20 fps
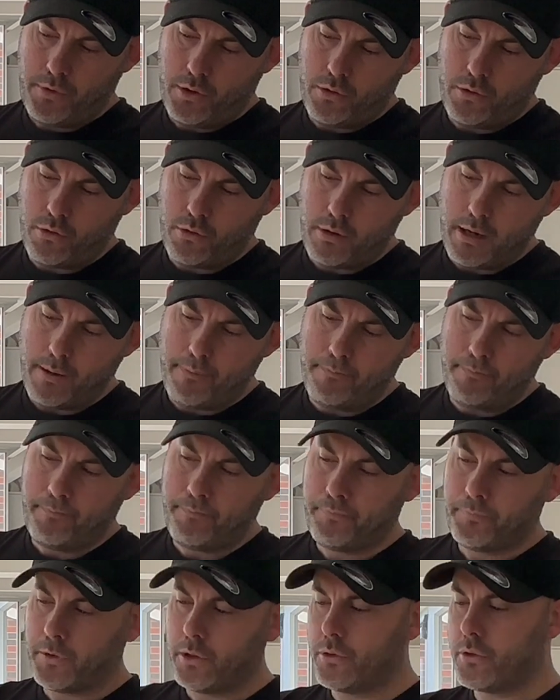your um,
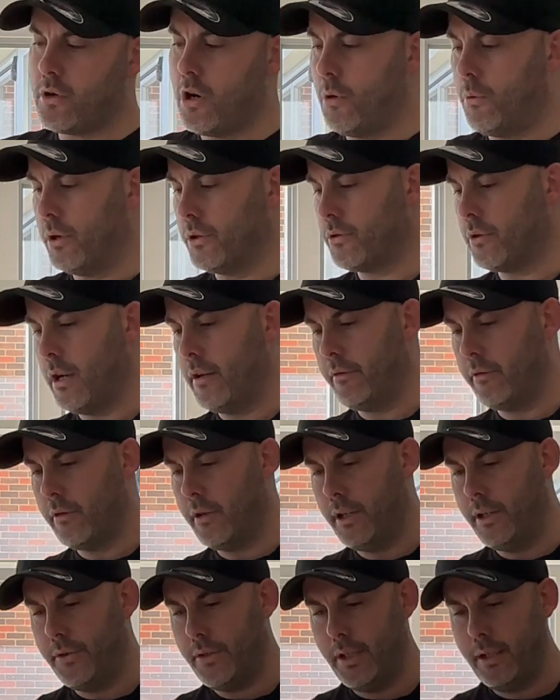Skywatch
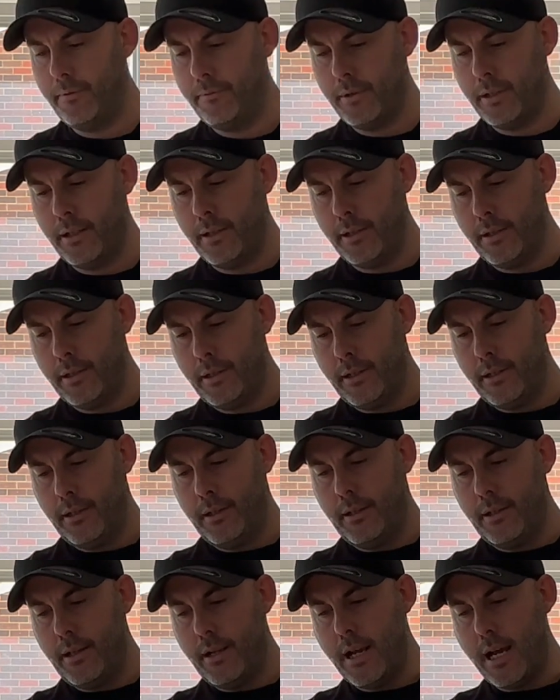over easy.
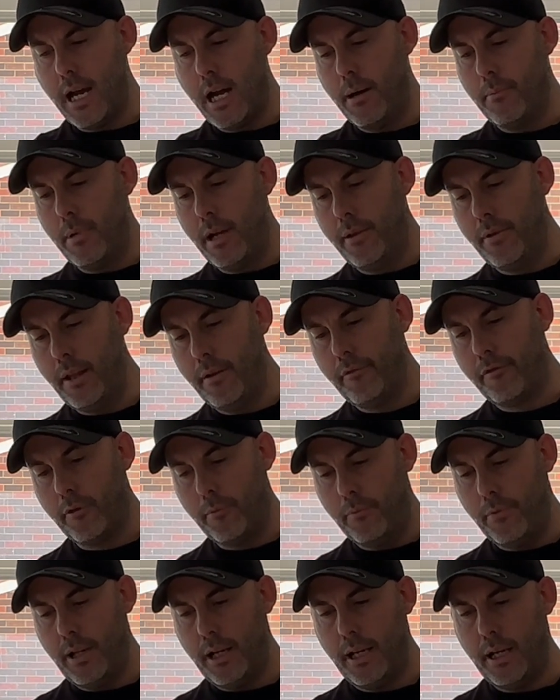Um, and then
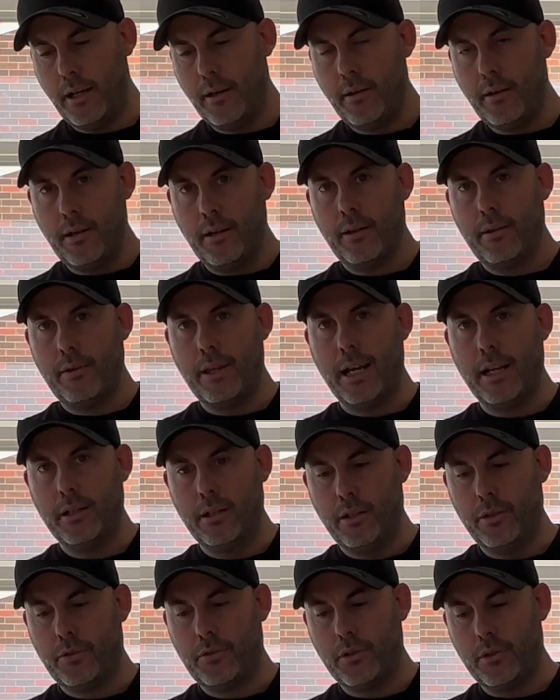from there, that
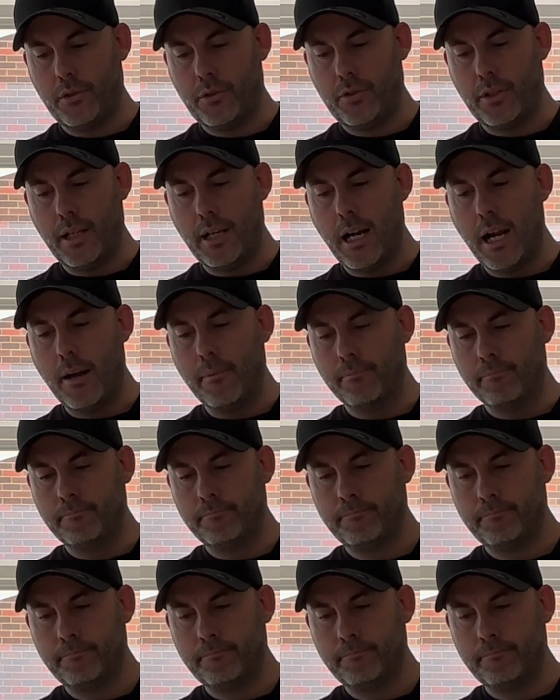you sort of set up.